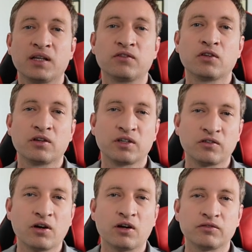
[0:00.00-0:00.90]
is turn
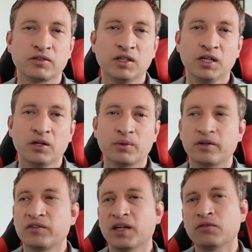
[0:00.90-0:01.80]
it off.
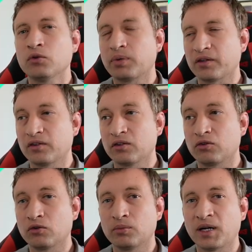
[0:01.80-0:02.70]
Whereas say if you're pressing a
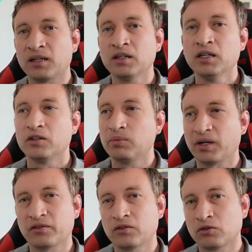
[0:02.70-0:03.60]
doorbell, you
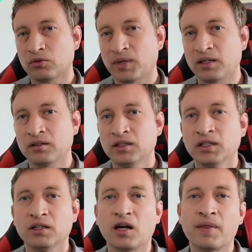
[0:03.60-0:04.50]
press the doorbell
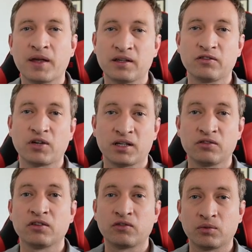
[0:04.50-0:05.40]
and then it
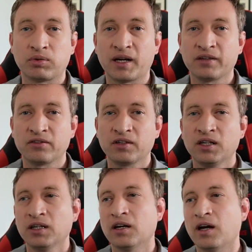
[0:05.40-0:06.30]
changes to pressed,
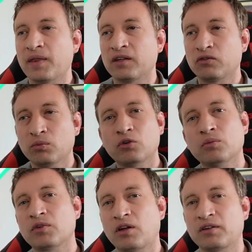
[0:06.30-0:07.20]
and then someone
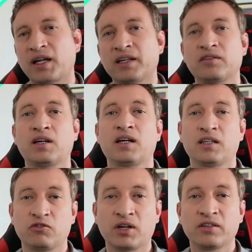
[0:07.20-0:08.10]
comes along later and
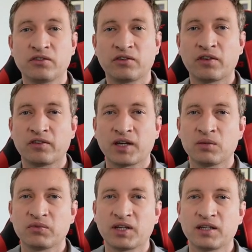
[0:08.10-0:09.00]
it changes to the
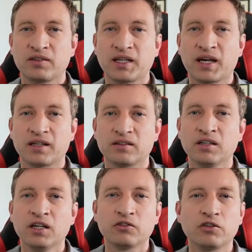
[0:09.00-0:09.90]
same state again.
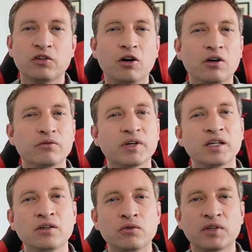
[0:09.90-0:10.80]
So you can't
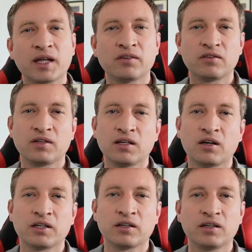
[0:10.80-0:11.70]
really use an entity
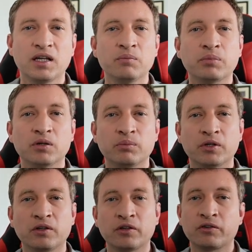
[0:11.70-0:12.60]
like an input
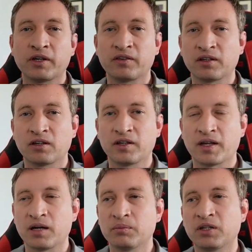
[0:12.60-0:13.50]
boolean or anything like
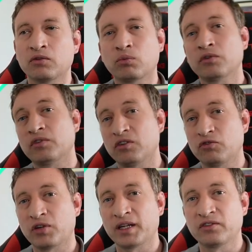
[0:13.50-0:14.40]
that, because once it's
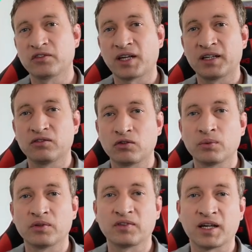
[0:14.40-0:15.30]
changed state
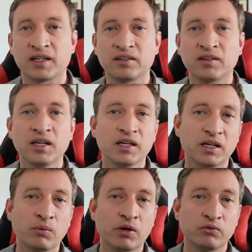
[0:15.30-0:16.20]
to a state,
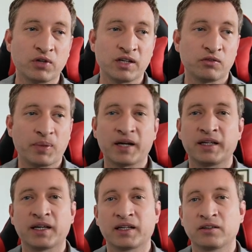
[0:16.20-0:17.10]
it won't change back
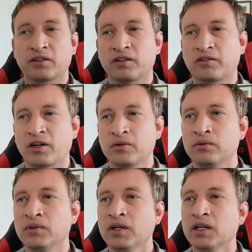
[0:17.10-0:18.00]
again on its
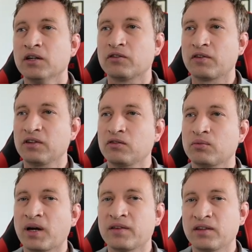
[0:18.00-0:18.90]
own. So this is
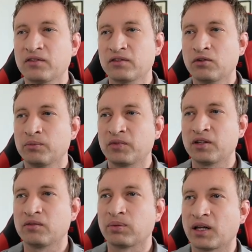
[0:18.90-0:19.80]
where this comes
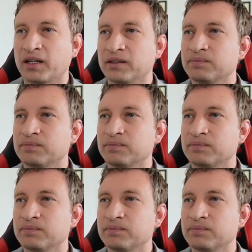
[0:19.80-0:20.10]
into play.